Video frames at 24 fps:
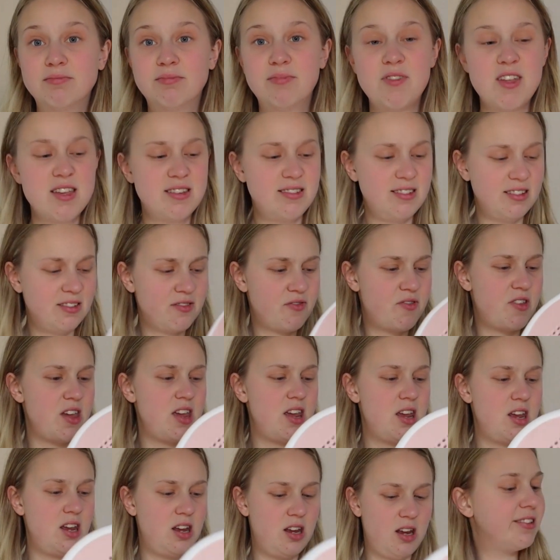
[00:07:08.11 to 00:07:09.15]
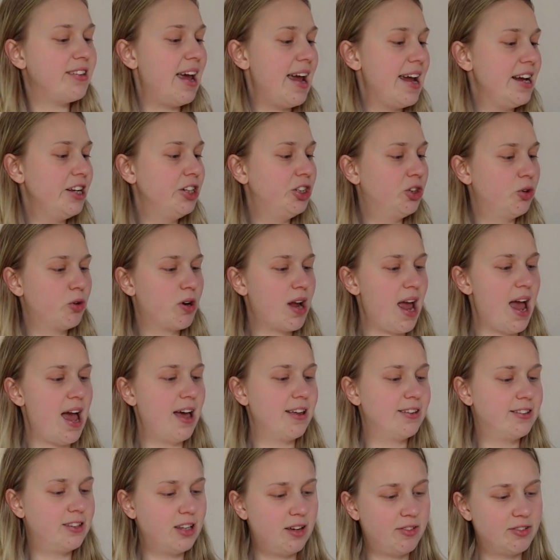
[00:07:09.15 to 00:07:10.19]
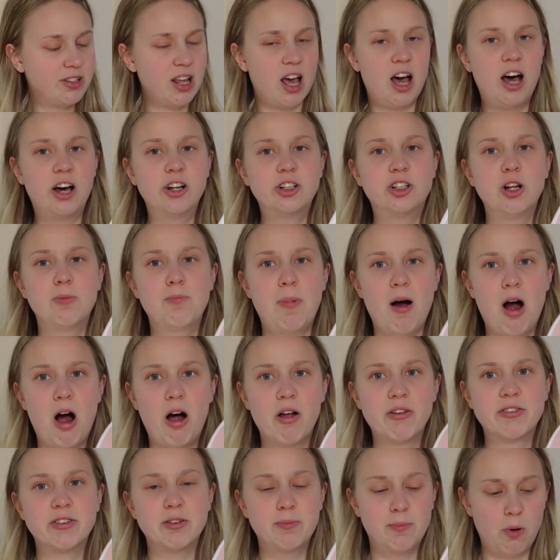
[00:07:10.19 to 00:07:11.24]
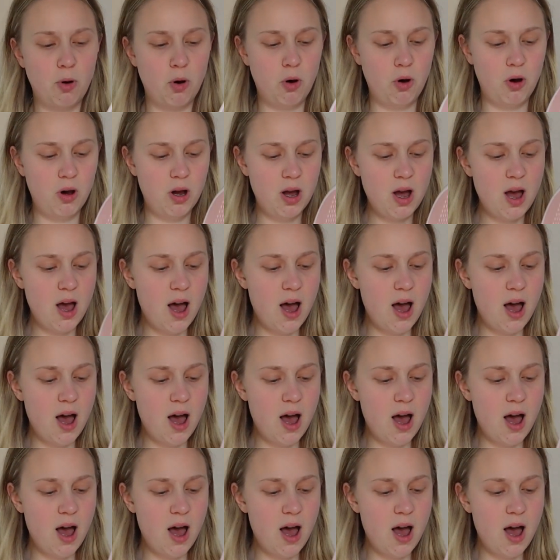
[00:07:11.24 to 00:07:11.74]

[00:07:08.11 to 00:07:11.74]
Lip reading: This is the Angel Care Soft Touch Bath Support.